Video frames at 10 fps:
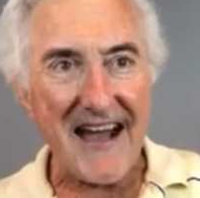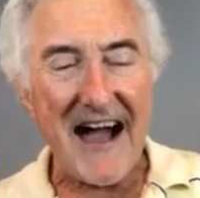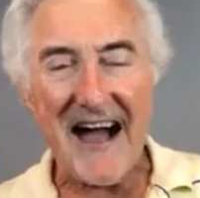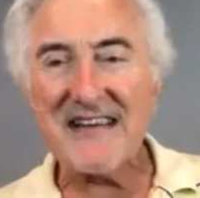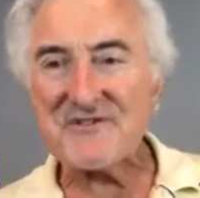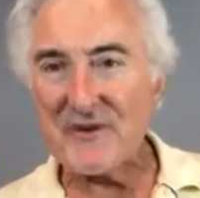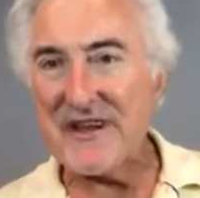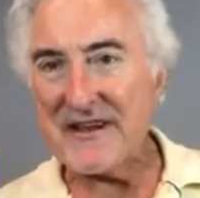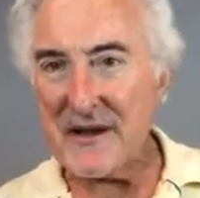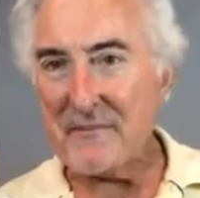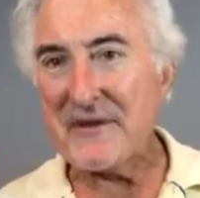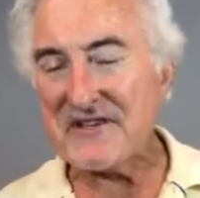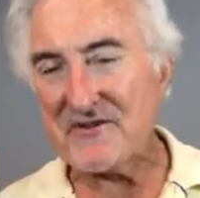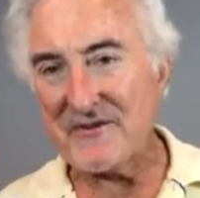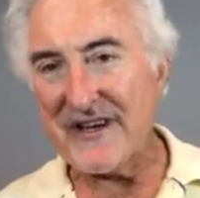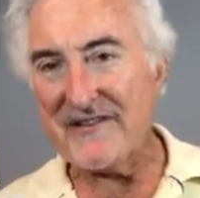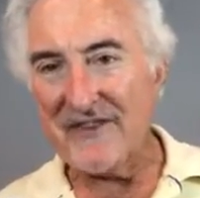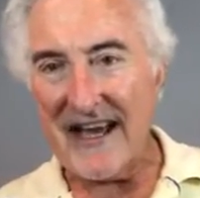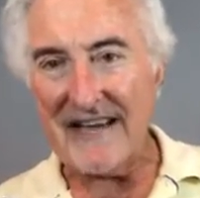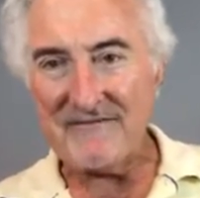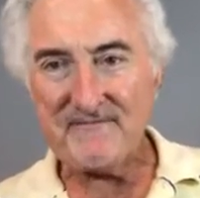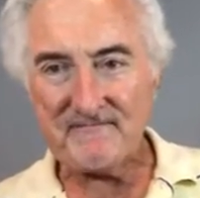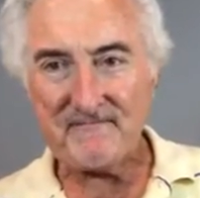Ah, sweet mystery of life.